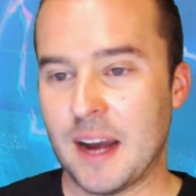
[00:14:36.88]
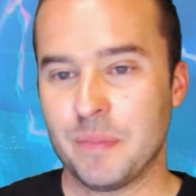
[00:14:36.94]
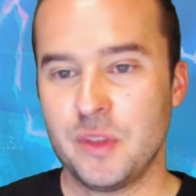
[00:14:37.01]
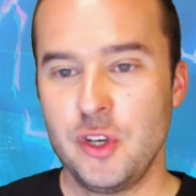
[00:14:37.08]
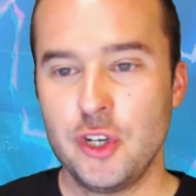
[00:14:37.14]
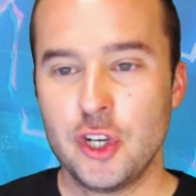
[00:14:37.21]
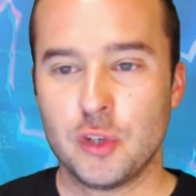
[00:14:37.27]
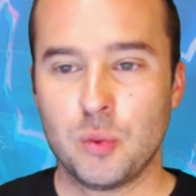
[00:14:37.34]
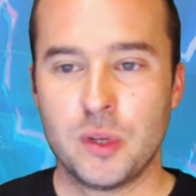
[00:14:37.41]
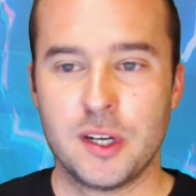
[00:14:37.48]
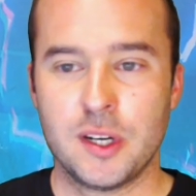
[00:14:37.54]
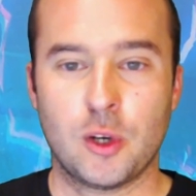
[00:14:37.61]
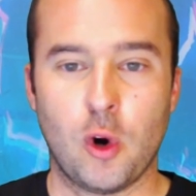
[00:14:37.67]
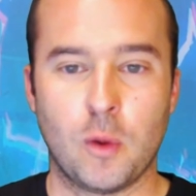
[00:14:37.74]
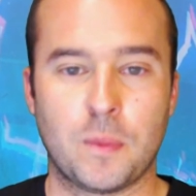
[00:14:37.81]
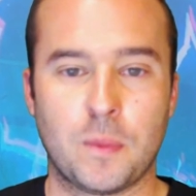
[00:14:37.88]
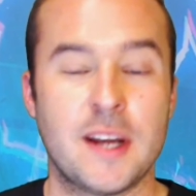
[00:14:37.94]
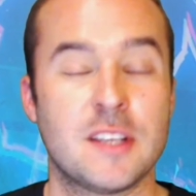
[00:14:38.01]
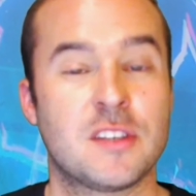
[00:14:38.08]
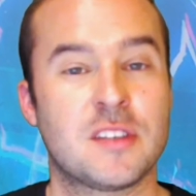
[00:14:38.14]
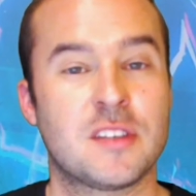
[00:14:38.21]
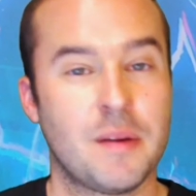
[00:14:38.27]
You just want to
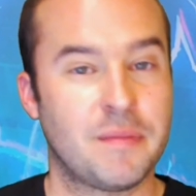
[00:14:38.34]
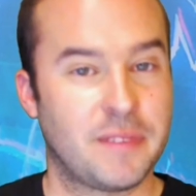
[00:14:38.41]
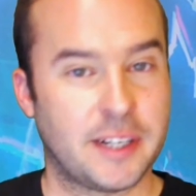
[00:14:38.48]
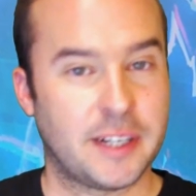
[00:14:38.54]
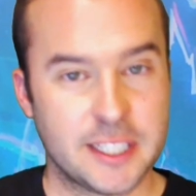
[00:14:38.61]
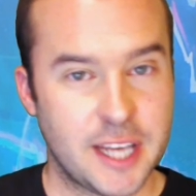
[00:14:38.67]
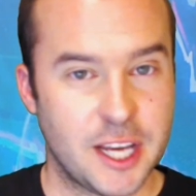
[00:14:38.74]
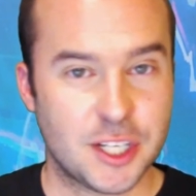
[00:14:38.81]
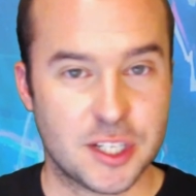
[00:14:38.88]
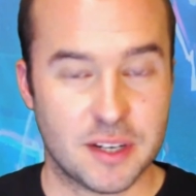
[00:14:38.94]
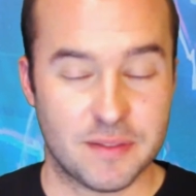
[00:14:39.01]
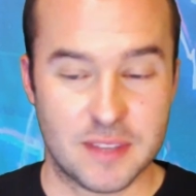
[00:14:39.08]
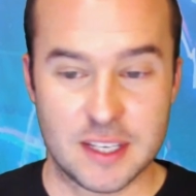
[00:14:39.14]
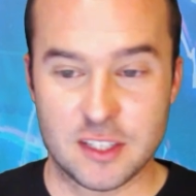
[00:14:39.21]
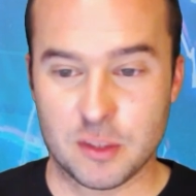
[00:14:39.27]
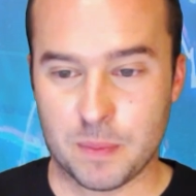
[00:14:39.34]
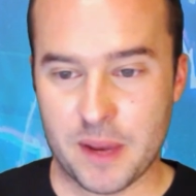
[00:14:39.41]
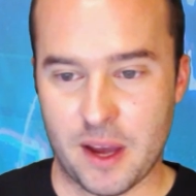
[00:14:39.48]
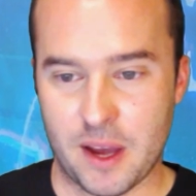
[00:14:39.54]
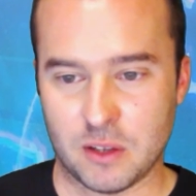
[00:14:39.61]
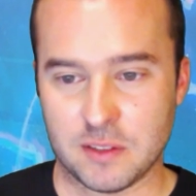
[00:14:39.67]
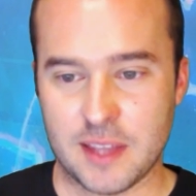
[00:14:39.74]
incorporate some variation of these
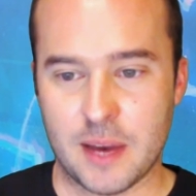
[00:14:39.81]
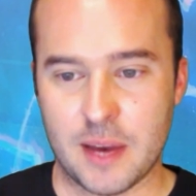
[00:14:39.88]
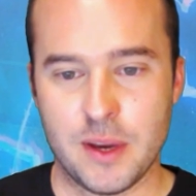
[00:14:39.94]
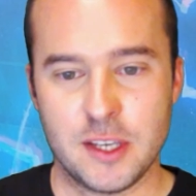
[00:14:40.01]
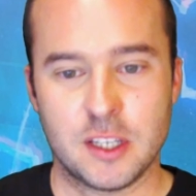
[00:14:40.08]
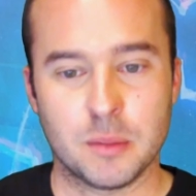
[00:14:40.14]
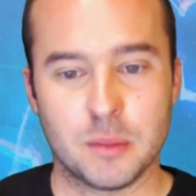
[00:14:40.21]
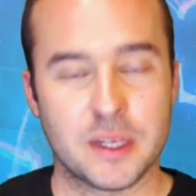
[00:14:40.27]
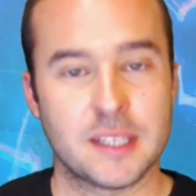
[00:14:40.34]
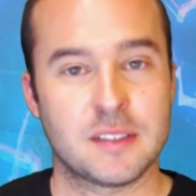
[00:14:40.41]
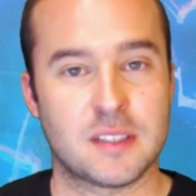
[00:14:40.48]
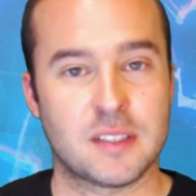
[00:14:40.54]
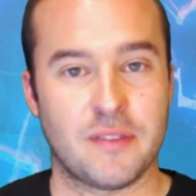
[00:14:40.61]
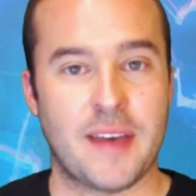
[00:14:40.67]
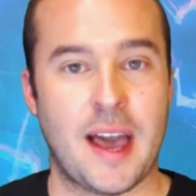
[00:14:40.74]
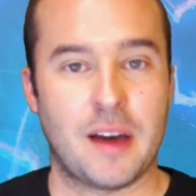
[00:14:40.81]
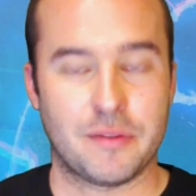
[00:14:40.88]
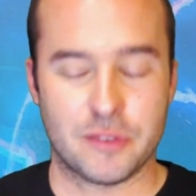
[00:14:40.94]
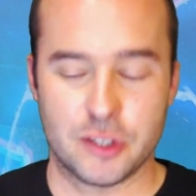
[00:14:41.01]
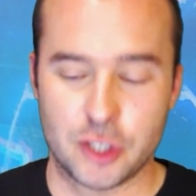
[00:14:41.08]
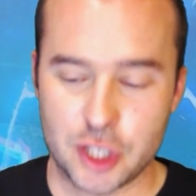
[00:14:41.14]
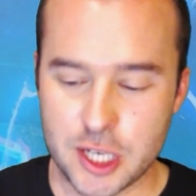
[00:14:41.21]
spells. That way you can bring stuff out
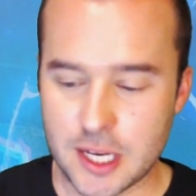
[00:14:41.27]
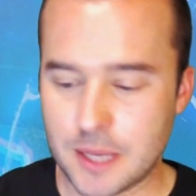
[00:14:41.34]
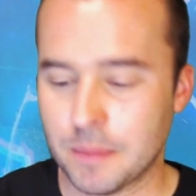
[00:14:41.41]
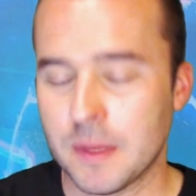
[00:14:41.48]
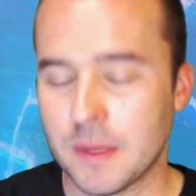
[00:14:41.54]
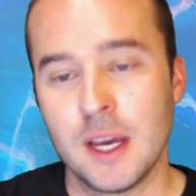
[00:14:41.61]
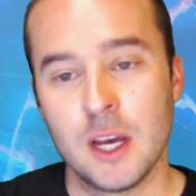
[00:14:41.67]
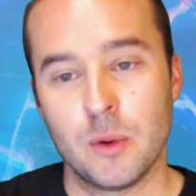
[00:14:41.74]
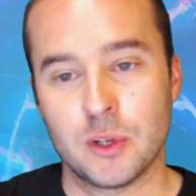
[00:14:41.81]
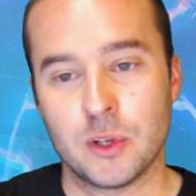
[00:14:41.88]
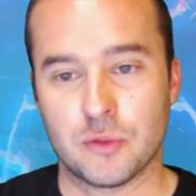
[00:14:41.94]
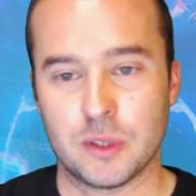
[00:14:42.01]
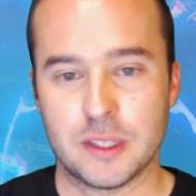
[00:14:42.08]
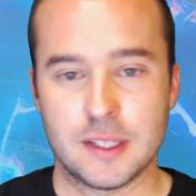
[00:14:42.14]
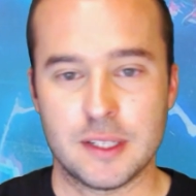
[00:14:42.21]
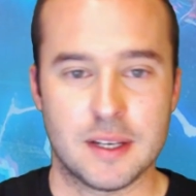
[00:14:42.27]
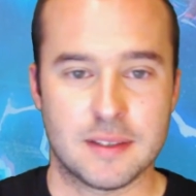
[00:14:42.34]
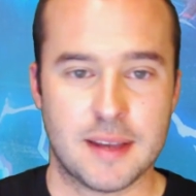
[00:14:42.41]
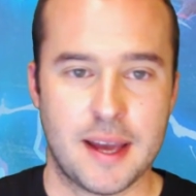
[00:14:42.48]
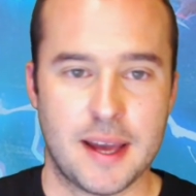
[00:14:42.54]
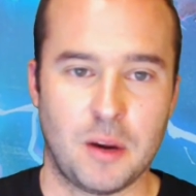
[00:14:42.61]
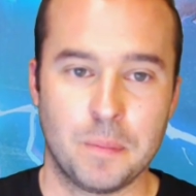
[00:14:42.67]
for cheap, which really does
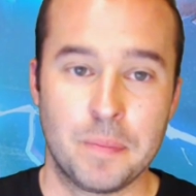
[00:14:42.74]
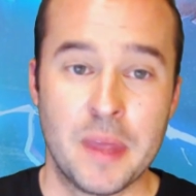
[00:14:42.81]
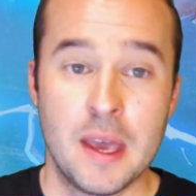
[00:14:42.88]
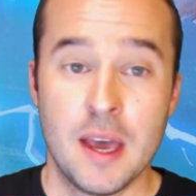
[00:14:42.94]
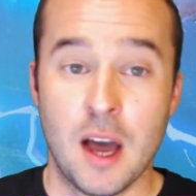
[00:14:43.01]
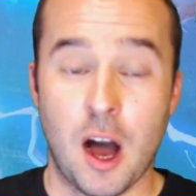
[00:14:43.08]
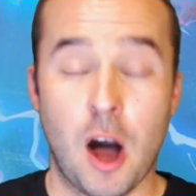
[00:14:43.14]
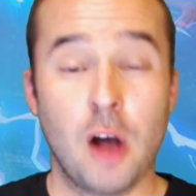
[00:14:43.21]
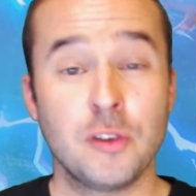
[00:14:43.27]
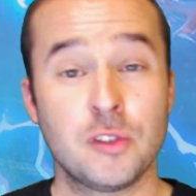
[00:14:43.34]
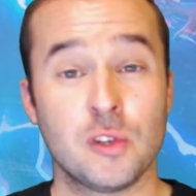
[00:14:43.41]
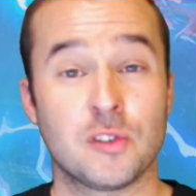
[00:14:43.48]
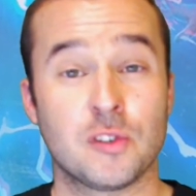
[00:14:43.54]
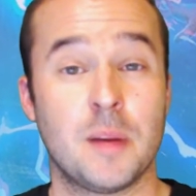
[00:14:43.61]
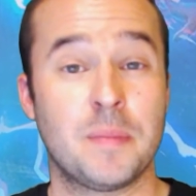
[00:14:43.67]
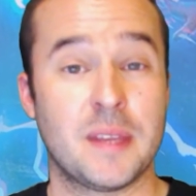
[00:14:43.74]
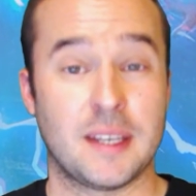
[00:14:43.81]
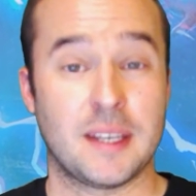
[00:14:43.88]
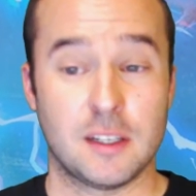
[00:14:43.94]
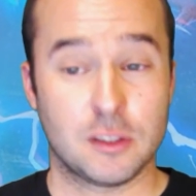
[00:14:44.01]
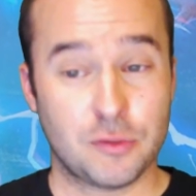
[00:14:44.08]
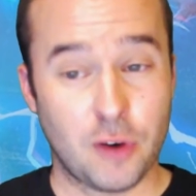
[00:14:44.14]
help. Also
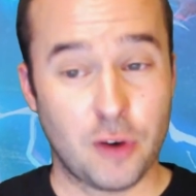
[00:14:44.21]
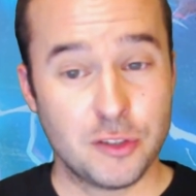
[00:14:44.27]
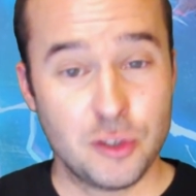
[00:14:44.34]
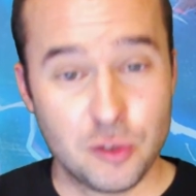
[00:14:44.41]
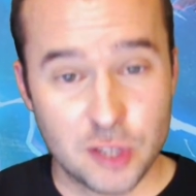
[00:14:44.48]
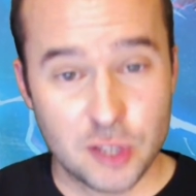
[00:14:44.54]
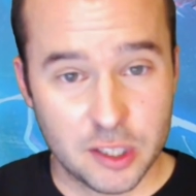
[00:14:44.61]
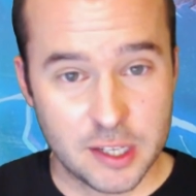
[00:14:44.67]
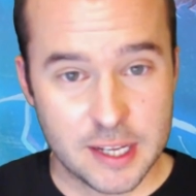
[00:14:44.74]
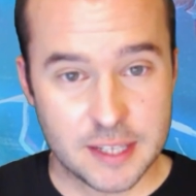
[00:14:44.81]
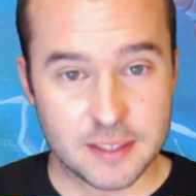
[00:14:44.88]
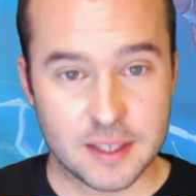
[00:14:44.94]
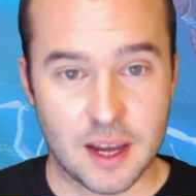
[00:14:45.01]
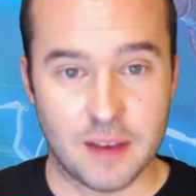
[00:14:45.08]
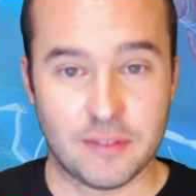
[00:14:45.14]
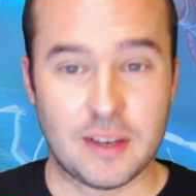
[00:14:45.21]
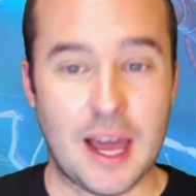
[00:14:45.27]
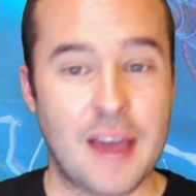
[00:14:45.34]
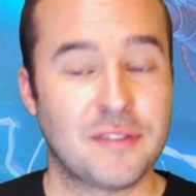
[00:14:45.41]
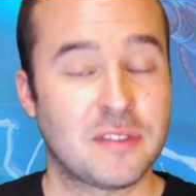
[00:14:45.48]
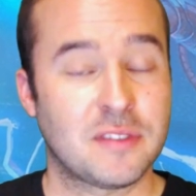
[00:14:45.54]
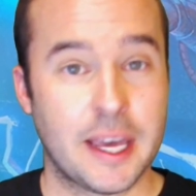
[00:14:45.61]
something, you know, as far as utility stuff,
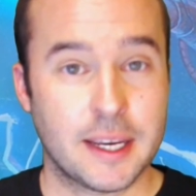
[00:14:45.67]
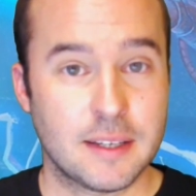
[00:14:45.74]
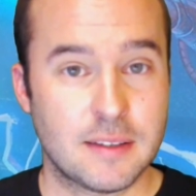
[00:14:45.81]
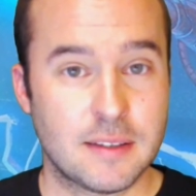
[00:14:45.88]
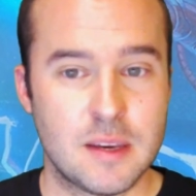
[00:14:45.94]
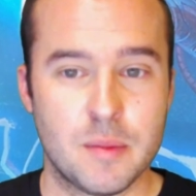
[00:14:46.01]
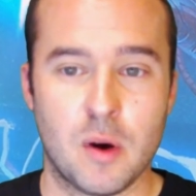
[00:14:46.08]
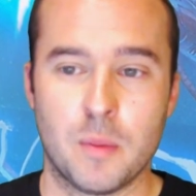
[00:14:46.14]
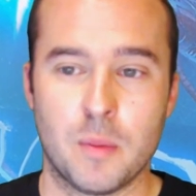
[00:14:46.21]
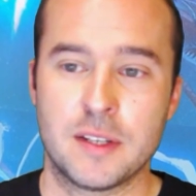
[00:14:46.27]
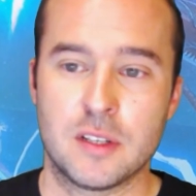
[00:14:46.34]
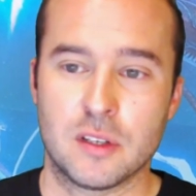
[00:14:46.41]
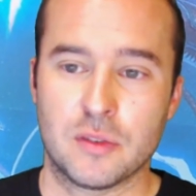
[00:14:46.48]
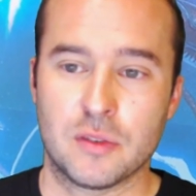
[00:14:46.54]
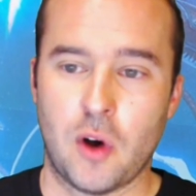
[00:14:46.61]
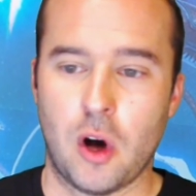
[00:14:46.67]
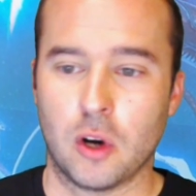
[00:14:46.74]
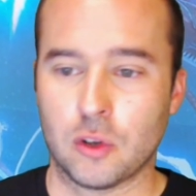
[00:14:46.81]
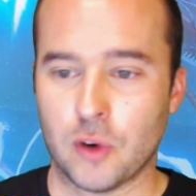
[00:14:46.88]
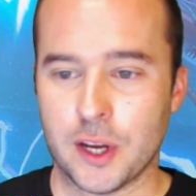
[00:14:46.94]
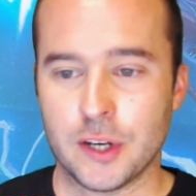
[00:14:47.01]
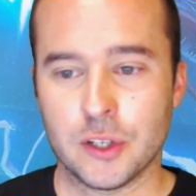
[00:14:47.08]
Life's Legacy, Momentous Fall,
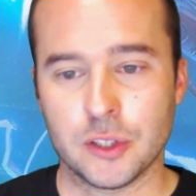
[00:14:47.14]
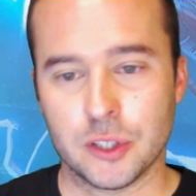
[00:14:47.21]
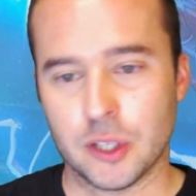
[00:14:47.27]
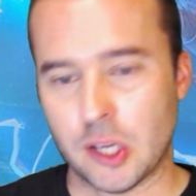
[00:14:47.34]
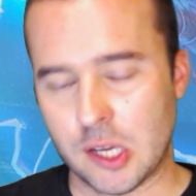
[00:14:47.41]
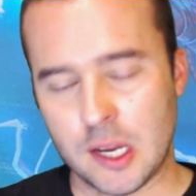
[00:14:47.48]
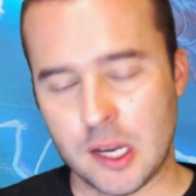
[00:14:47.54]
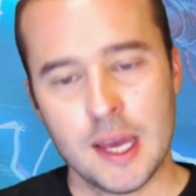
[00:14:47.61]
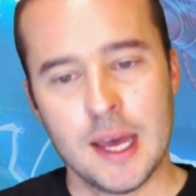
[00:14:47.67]
Greater Good.